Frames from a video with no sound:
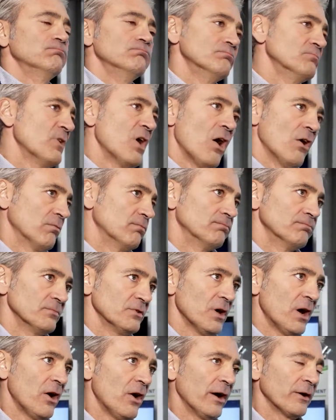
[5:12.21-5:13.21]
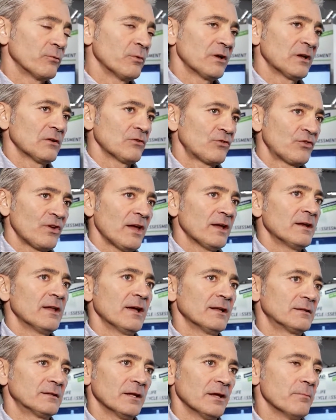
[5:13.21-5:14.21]
No, we can say
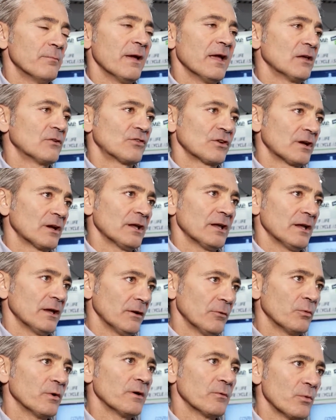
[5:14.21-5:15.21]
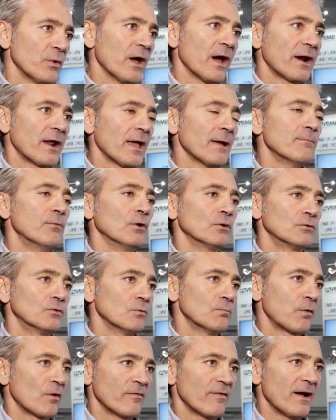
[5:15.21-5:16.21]
that basically we are able
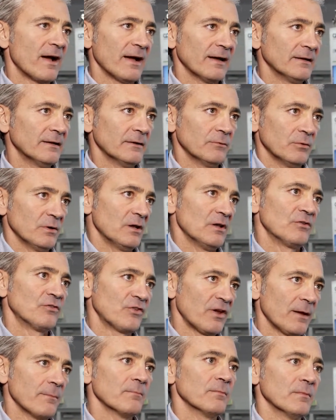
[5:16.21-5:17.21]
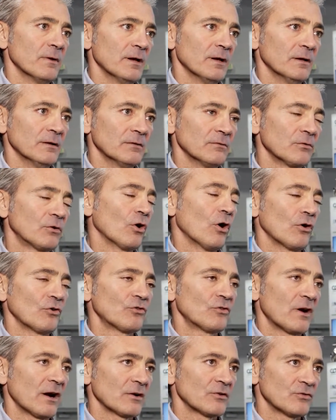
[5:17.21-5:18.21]
to provide with the same
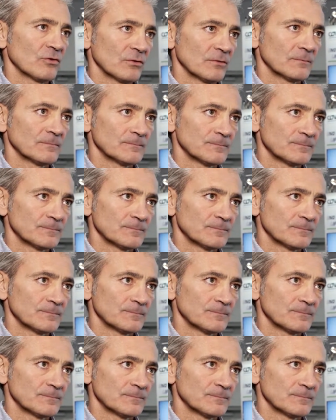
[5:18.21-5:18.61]
cost structure.